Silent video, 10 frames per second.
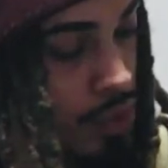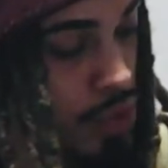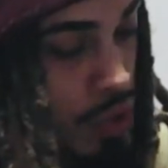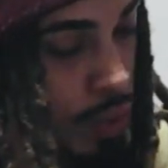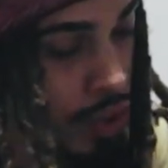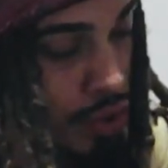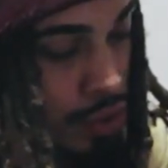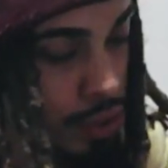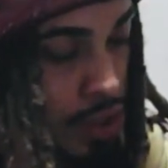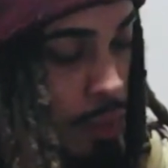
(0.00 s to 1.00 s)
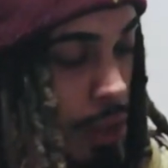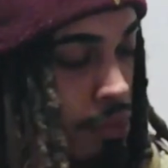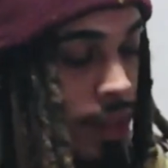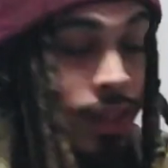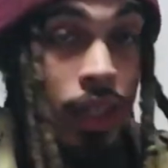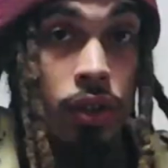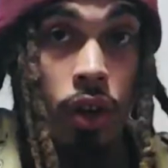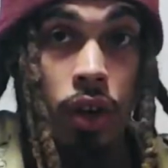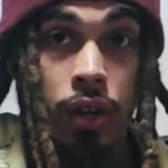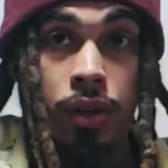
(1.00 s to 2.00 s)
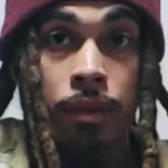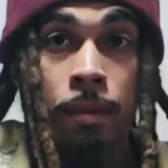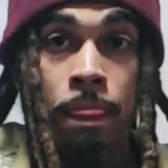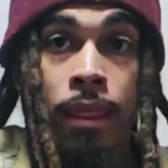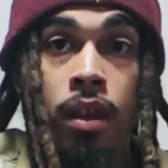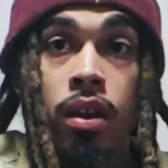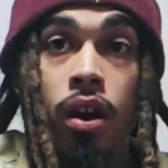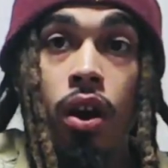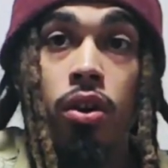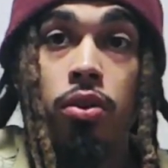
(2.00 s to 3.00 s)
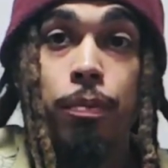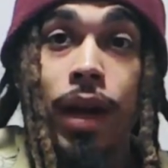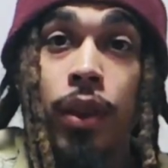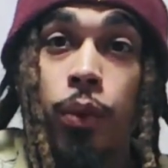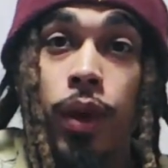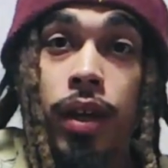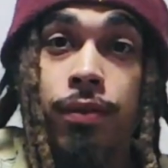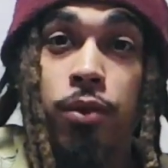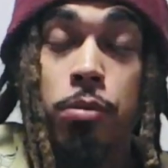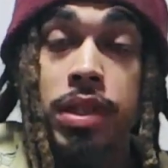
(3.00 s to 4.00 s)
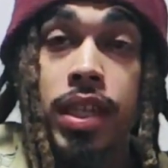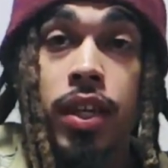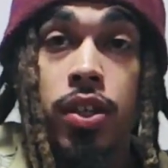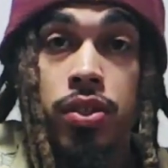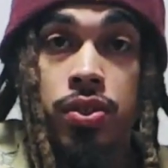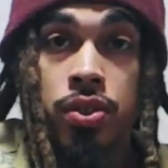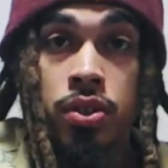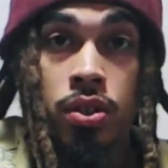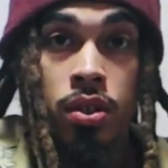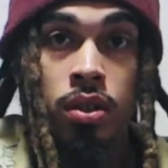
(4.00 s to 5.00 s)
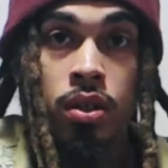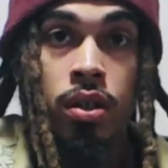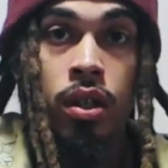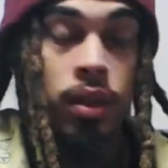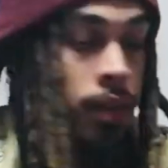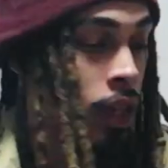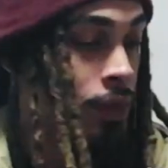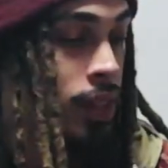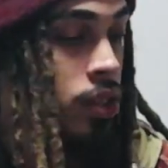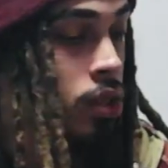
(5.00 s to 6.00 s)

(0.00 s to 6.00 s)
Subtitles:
what you want to do. You want to press down hard. Oh, by the way, for beginners, if this is